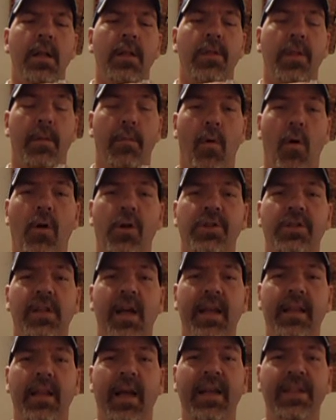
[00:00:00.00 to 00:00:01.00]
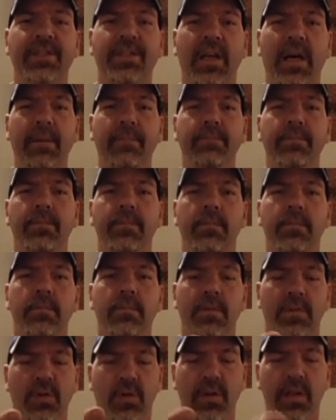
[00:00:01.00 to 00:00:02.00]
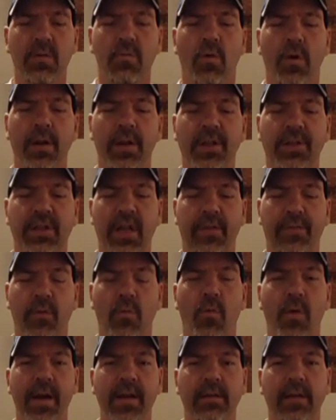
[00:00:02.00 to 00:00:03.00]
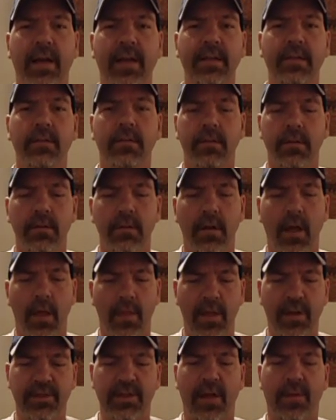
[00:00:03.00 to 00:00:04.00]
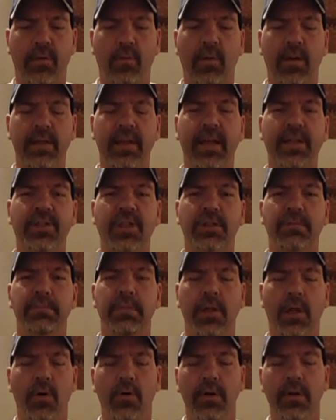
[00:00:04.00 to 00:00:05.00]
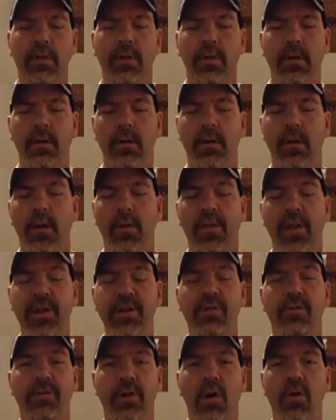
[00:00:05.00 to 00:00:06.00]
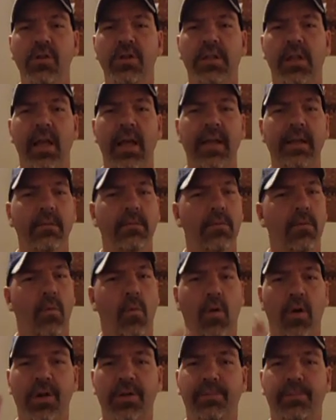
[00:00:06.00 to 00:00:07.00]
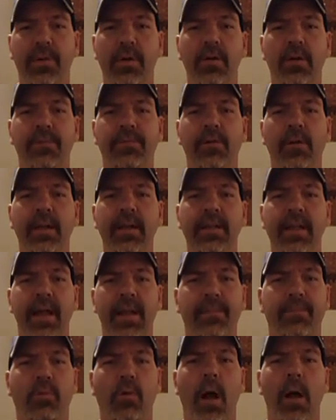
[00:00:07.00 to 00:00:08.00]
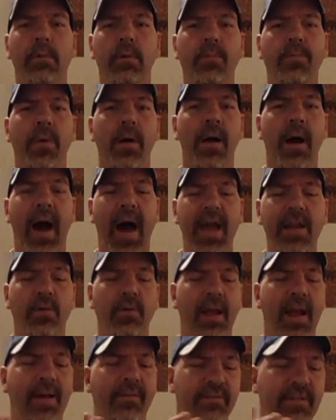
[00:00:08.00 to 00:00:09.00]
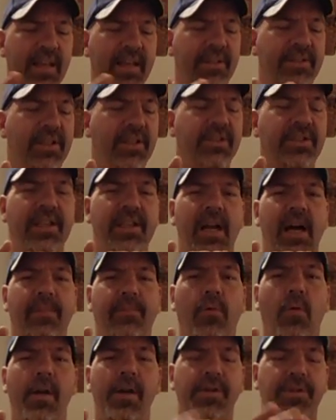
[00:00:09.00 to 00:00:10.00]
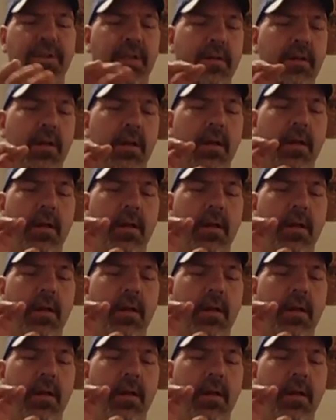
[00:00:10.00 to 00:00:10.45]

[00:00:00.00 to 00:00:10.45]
The Mars light lights up. It's only one. It's got the white light, and then it's got the red light just below it. Then your nose light works beautifully, not a problem. I don't have DCC operation.